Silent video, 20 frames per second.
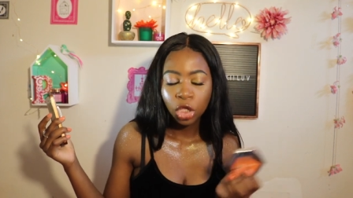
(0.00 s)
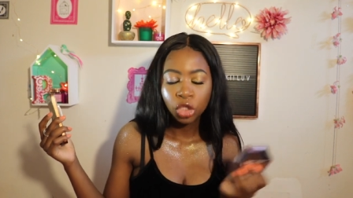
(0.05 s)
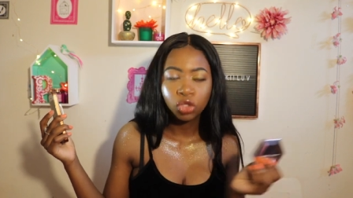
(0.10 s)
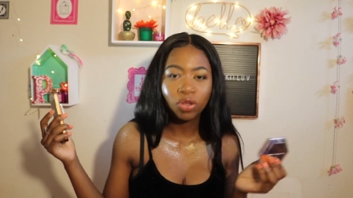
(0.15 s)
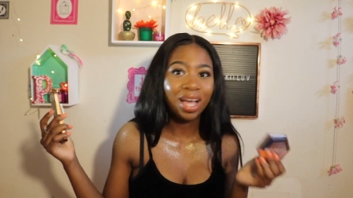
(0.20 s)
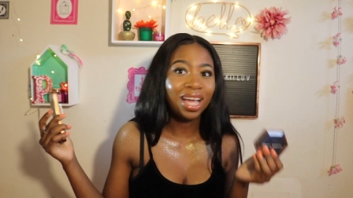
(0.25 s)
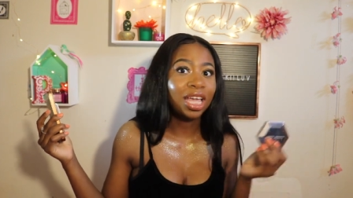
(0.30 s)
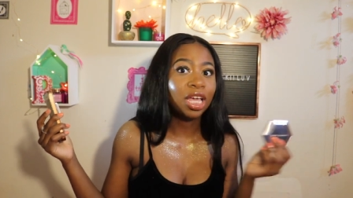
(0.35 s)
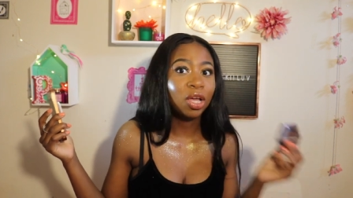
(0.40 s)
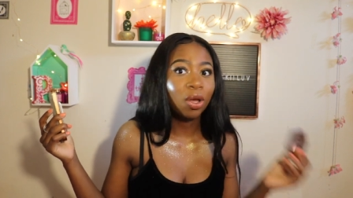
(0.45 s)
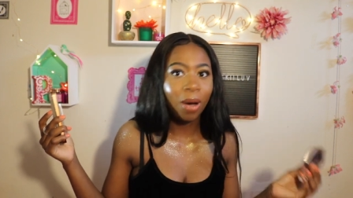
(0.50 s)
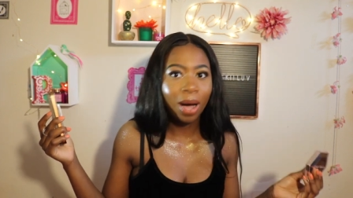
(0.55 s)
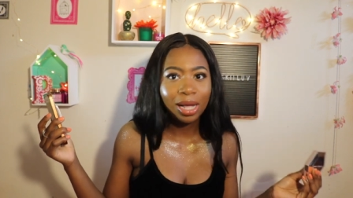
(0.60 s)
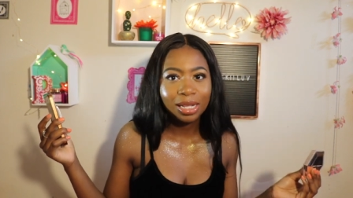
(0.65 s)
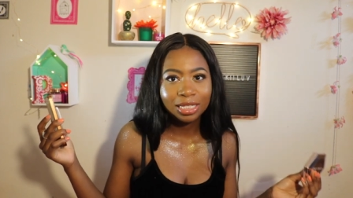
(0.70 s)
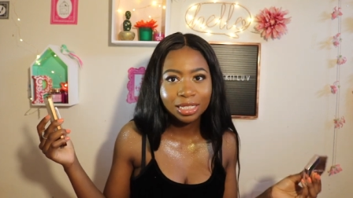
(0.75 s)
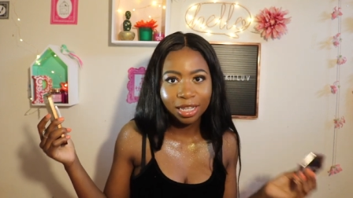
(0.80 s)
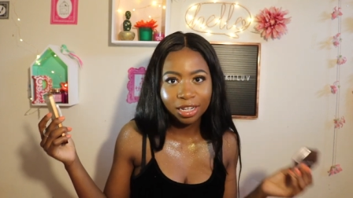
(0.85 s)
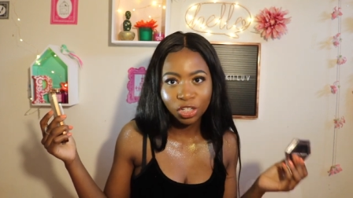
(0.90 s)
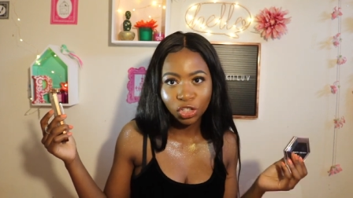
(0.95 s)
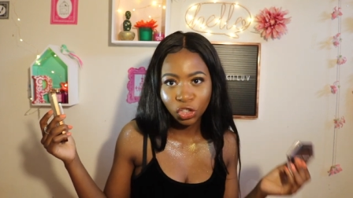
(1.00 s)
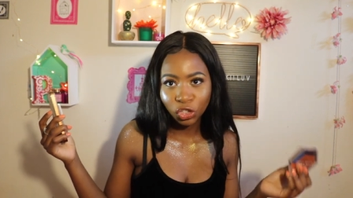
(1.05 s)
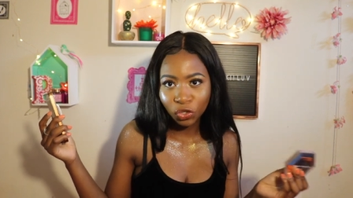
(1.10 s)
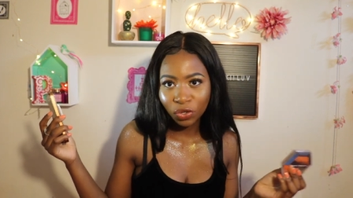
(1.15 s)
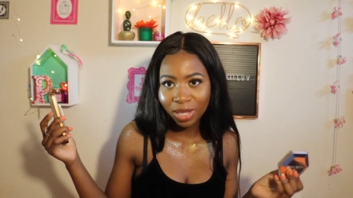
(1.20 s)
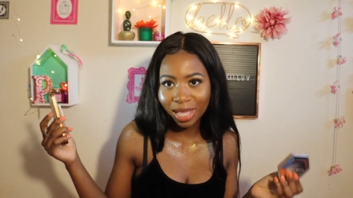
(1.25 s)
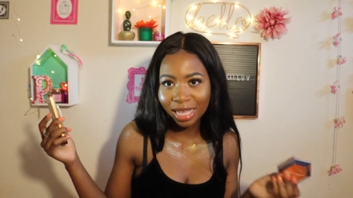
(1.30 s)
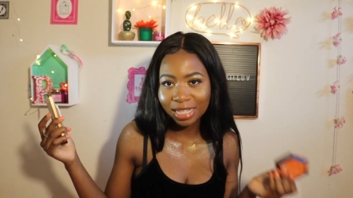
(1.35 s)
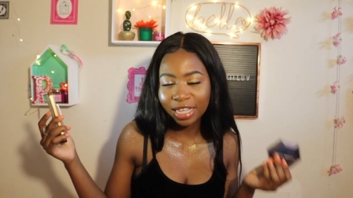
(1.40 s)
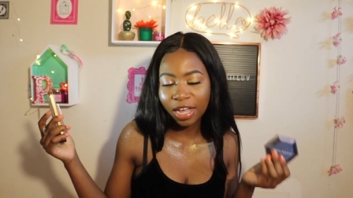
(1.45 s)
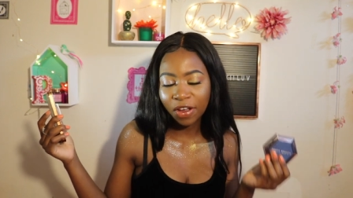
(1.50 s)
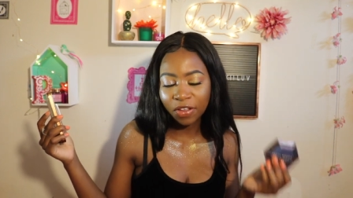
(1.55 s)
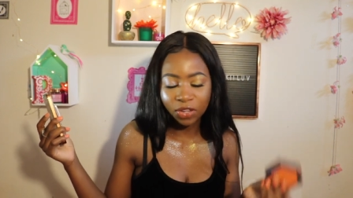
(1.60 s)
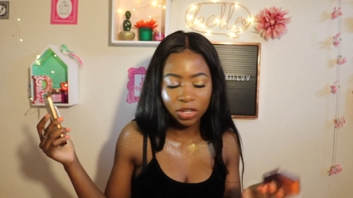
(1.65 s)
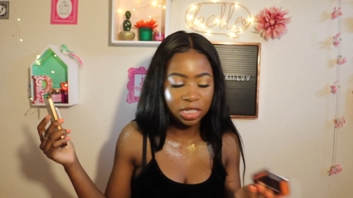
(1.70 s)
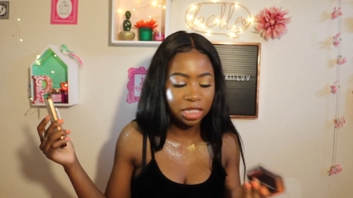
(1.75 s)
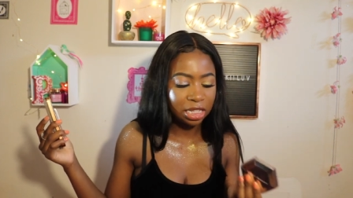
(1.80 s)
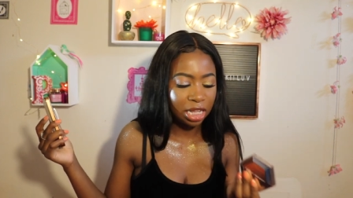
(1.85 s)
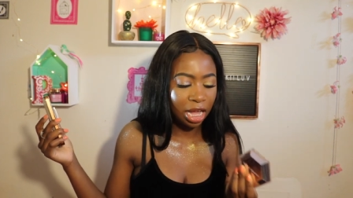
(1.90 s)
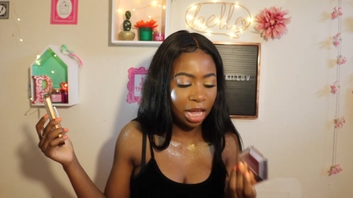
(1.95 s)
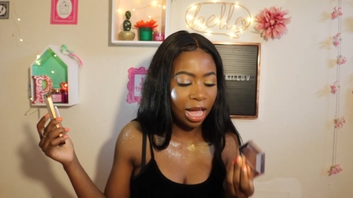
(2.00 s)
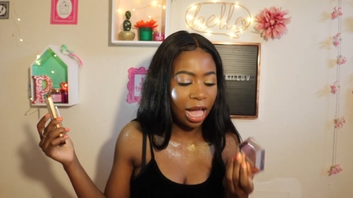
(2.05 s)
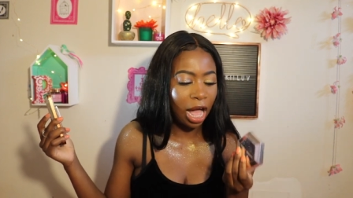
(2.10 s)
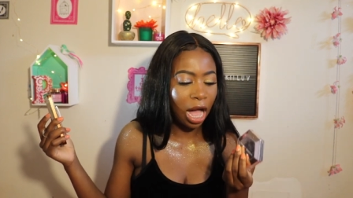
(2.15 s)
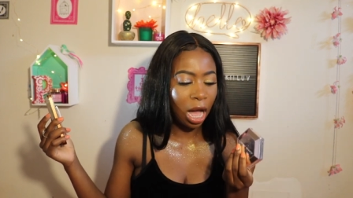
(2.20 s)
so i can go outside and show you guys how it looks like